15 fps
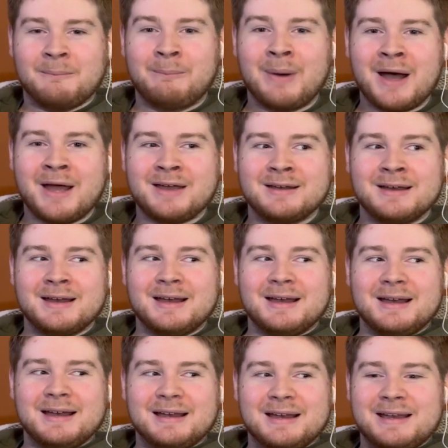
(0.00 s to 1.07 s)
But
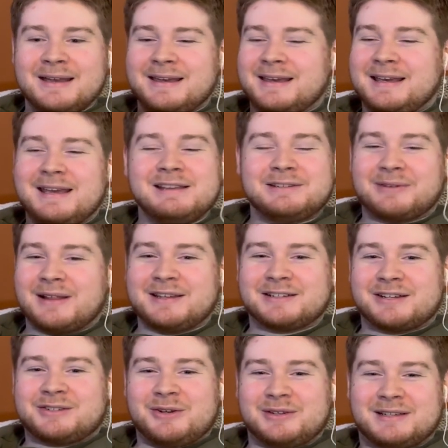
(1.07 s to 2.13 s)
he's really
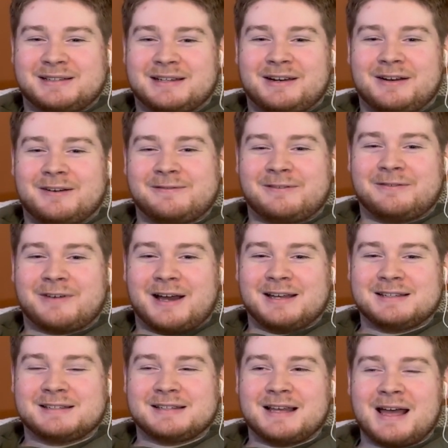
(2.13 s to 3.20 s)
just used as a narrative
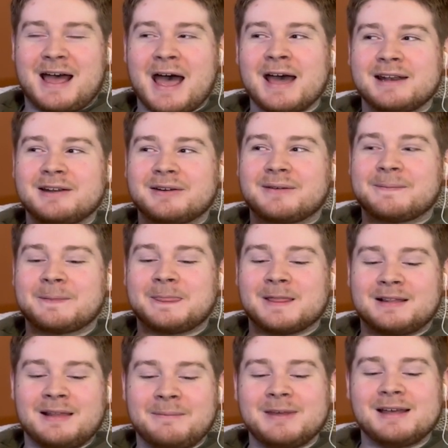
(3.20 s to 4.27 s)
device. And
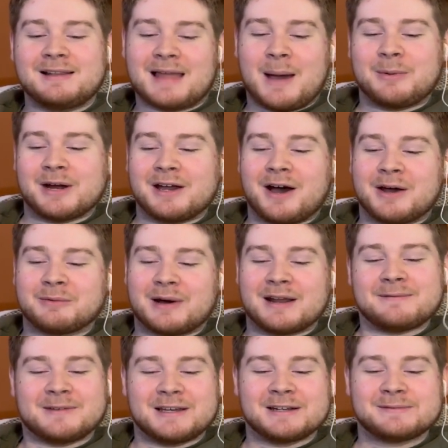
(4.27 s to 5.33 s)
let me elaborate on what
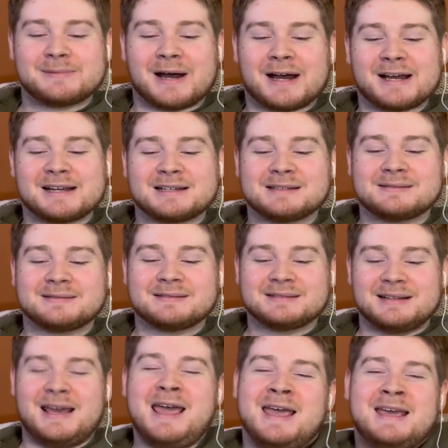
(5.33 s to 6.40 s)
I mean by
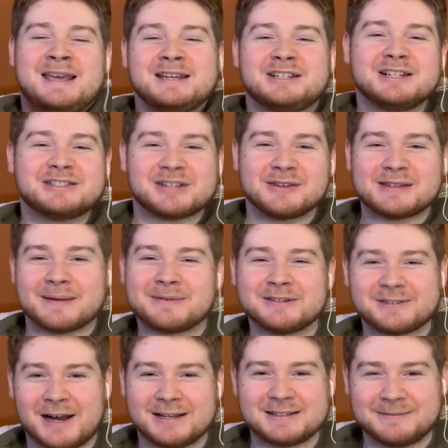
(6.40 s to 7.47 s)
he just shows up and
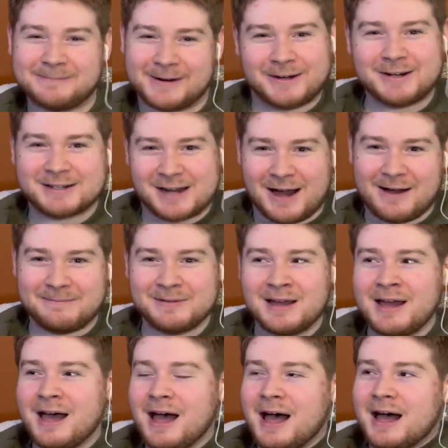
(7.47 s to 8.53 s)
tries to murder Tom.
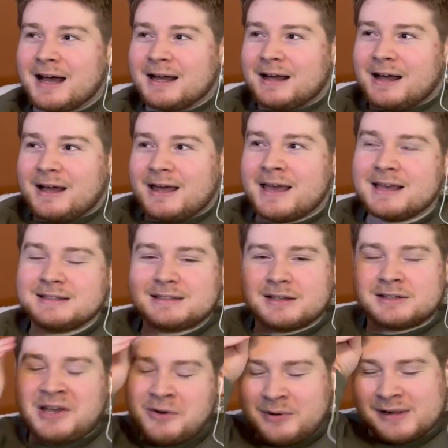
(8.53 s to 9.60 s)
His
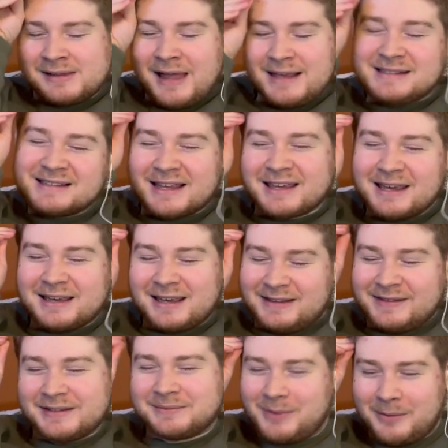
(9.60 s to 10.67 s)
so Clay's thinking
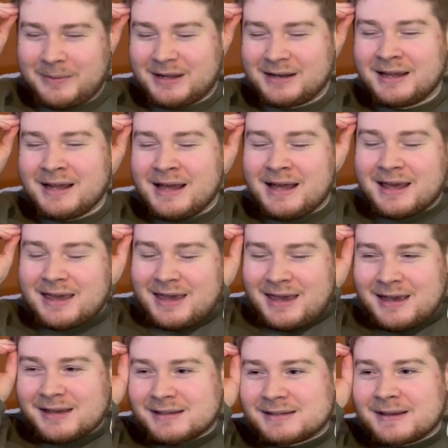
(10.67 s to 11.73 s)
in this moment
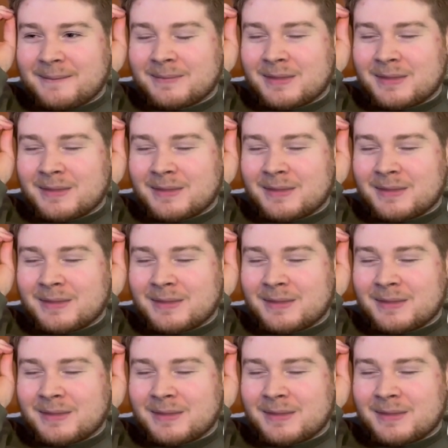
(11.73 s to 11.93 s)
is